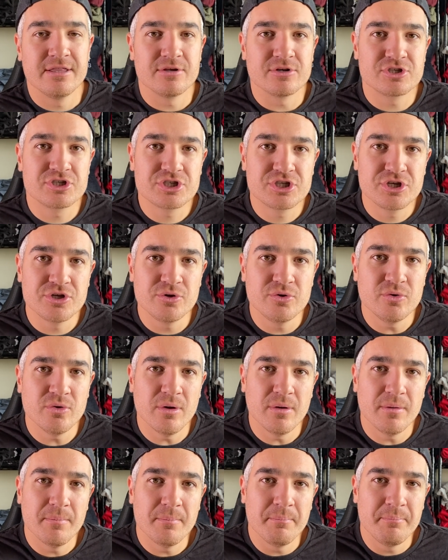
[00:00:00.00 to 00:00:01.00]
There's
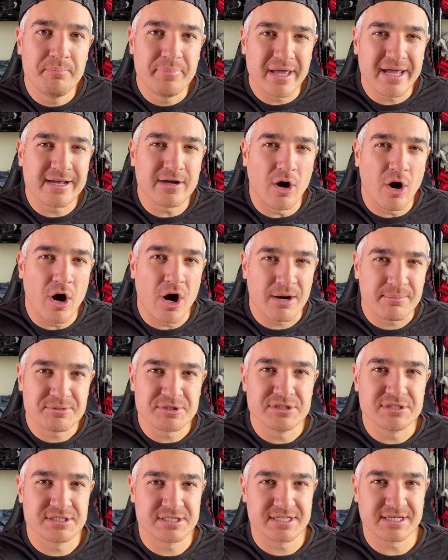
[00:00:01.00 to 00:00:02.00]
two big
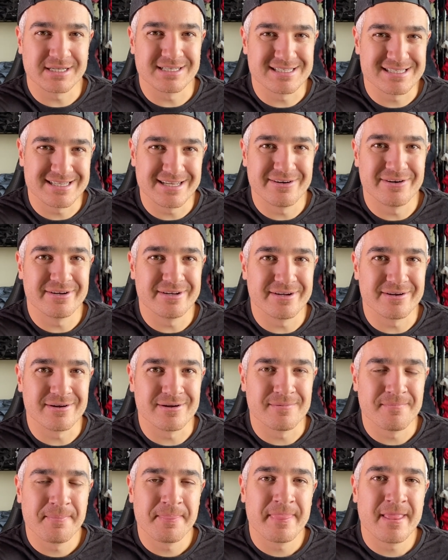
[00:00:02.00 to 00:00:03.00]
options to consider
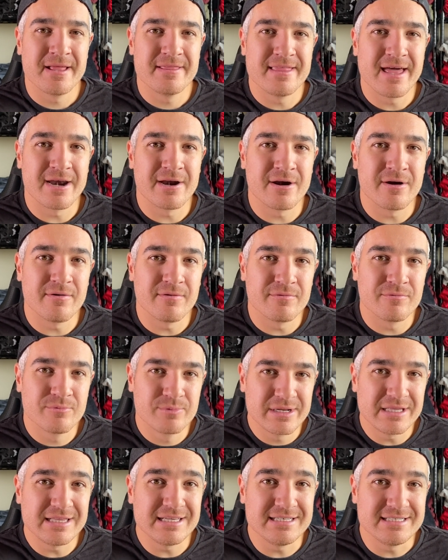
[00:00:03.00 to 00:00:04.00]
here that are
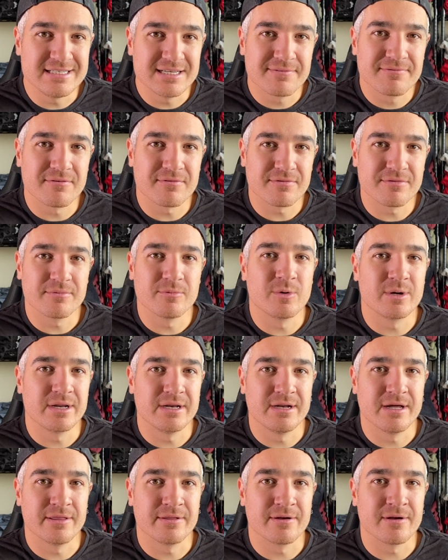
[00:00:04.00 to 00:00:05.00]
really different from one
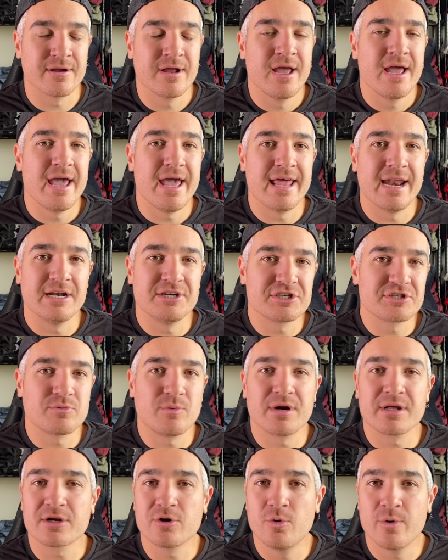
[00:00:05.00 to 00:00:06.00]
another. And I just
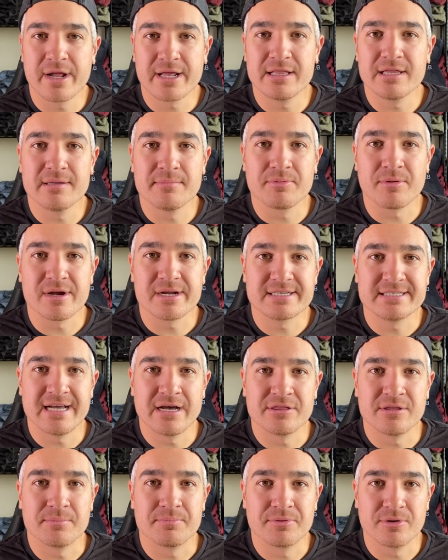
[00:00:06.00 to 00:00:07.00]
wanna quickly break
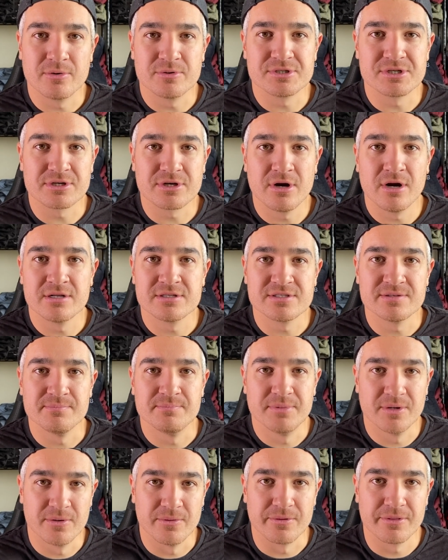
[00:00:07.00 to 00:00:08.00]
down the pros and cons of
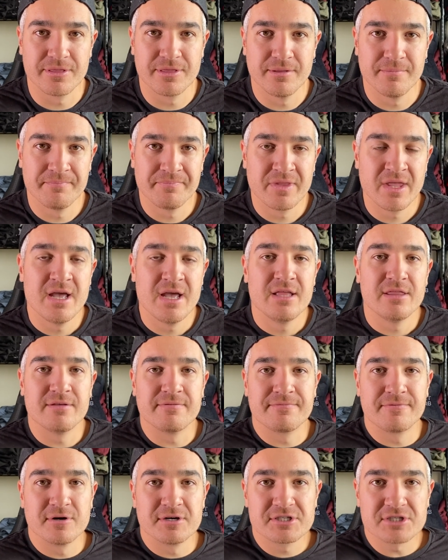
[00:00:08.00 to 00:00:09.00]
both. The
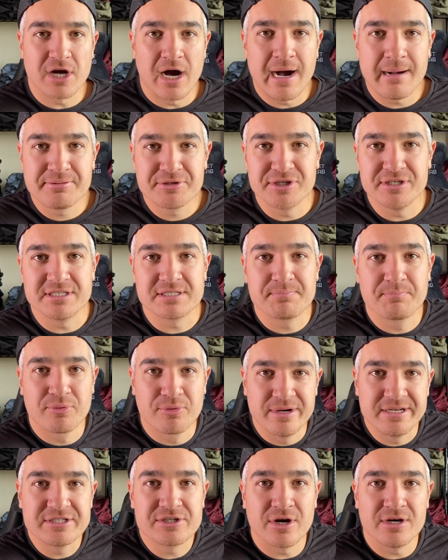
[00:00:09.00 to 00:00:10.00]
first option is
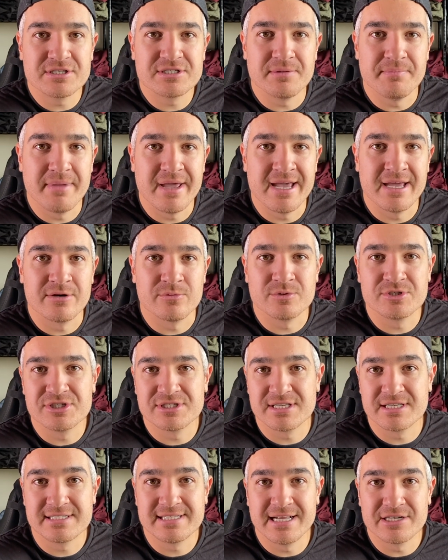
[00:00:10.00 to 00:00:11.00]
print on demand, which
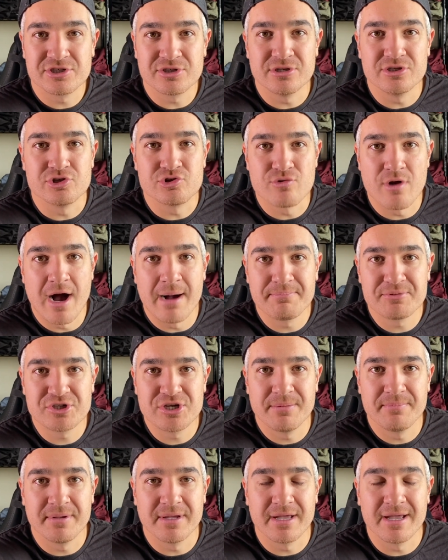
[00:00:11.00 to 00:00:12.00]
is essentially drop
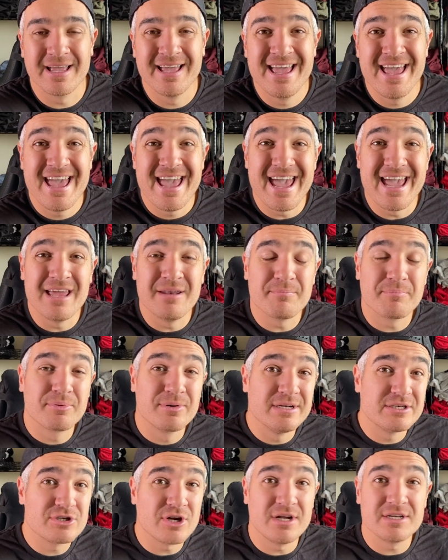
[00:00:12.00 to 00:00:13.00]
shipping. And
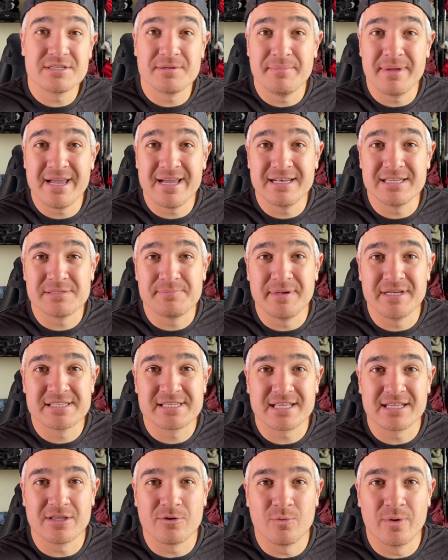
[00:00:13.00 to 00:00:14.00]
print on demand is
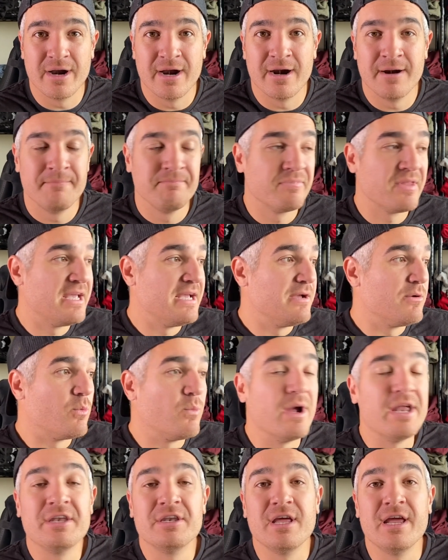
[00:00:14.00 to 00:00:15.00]
basically where
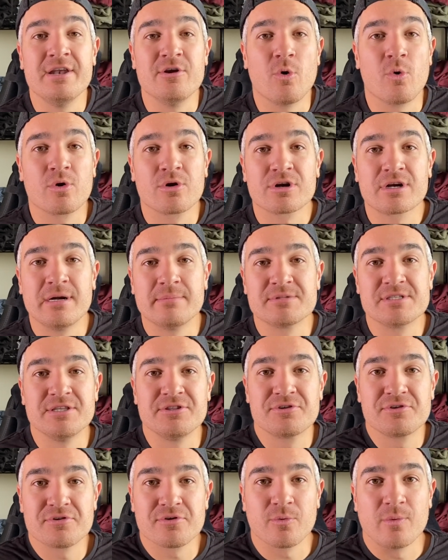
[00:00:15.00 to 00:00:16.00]
when an order comes
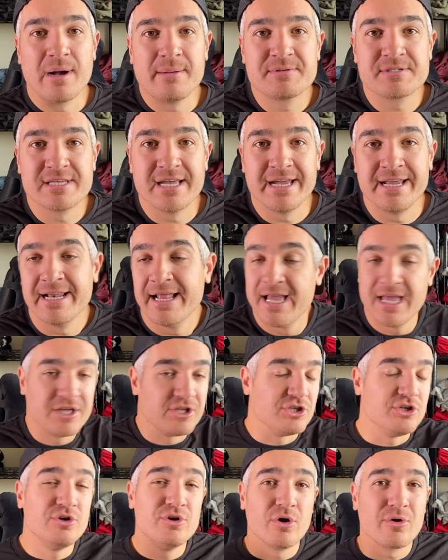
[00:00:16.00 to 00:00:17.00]
in through your website,
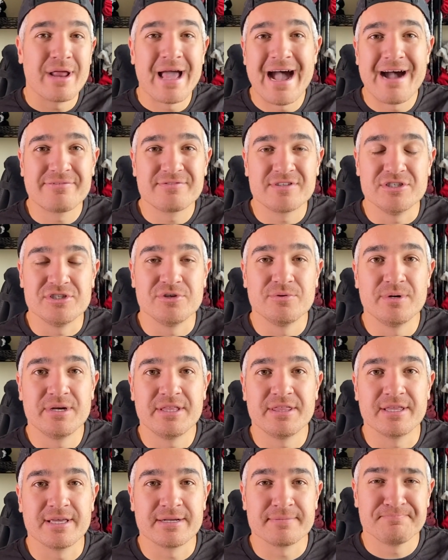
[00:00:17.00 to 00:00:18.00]
you don't have to do
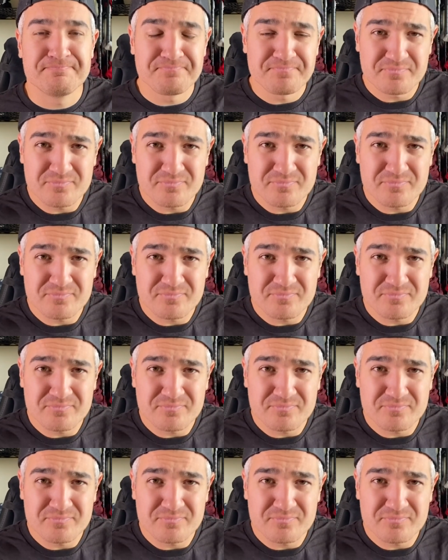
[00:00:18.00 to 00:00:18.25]
anything.